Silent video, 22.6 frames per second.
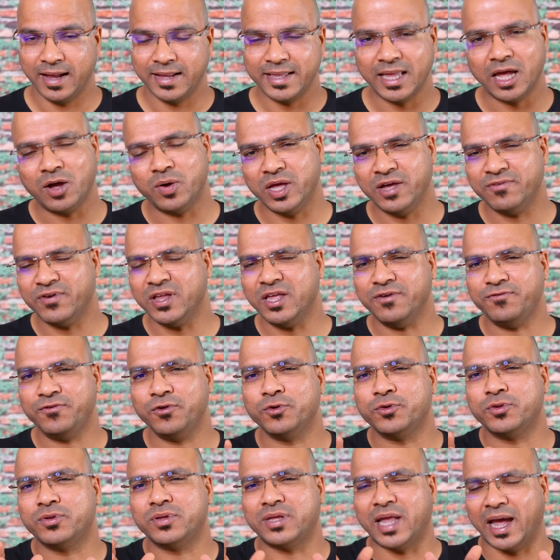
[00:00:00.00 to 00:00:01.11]
Now, even if
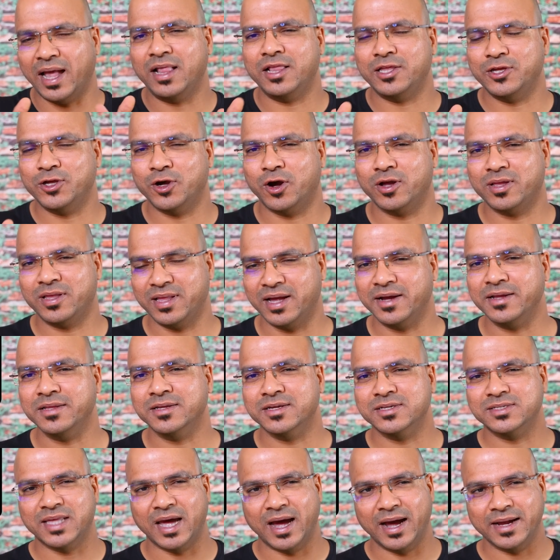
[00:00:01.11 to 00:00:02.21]
you tell your
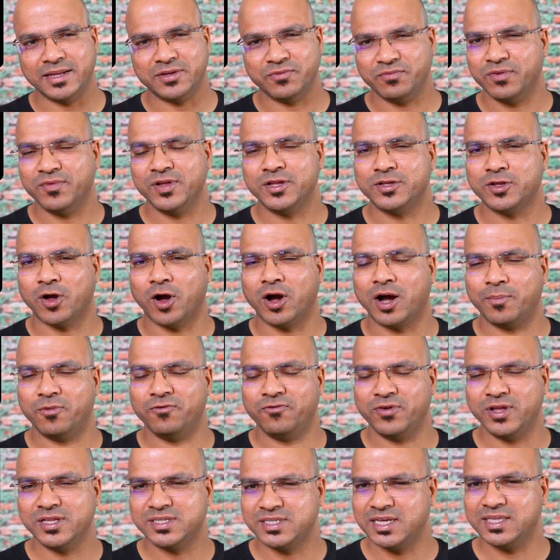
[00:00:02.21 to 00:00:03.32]
learners that, we will talk,
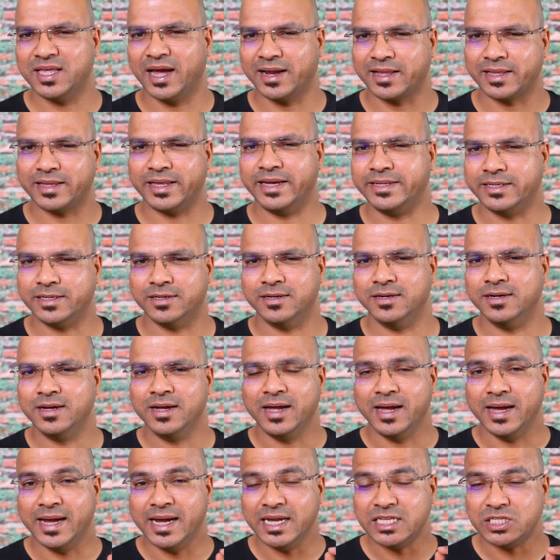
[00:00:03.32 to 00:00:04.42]
we'll see that later,
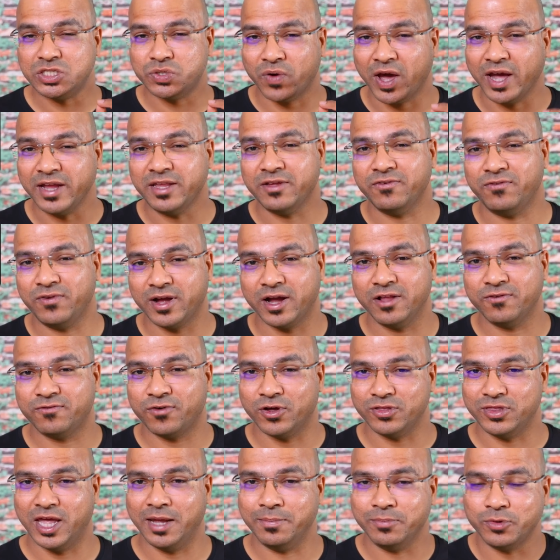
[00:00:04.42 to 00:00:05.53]
it's very difficult
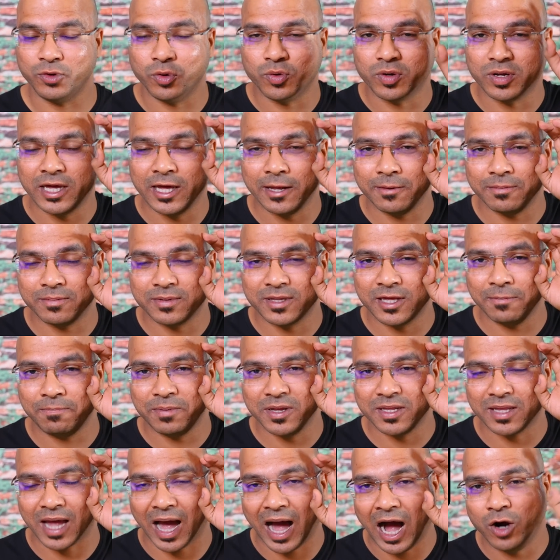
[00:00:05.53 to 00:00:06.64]
for them to keep, keep
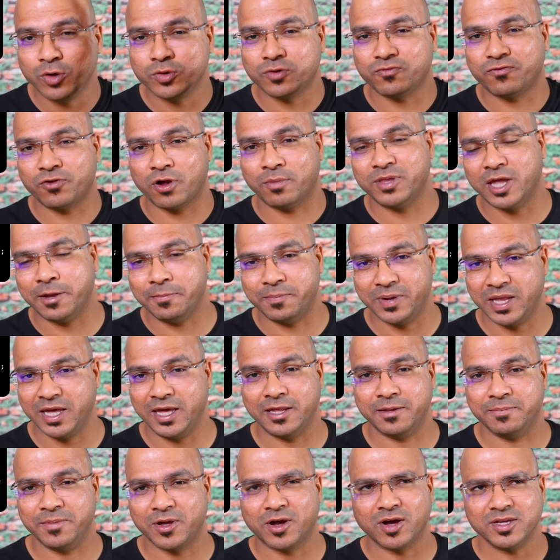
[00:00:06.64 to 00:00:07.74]
it out from their
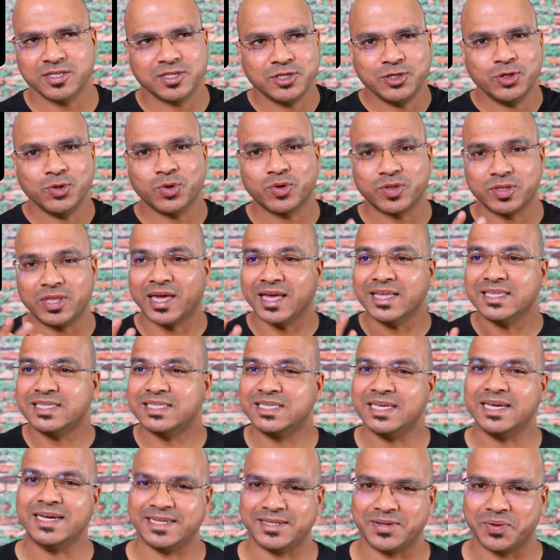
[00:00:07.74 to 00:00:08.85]
brain because you they can
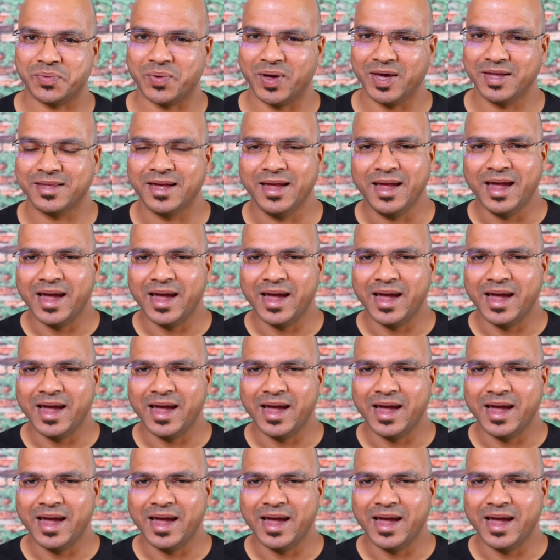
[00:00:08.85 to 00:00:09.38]
see it, right?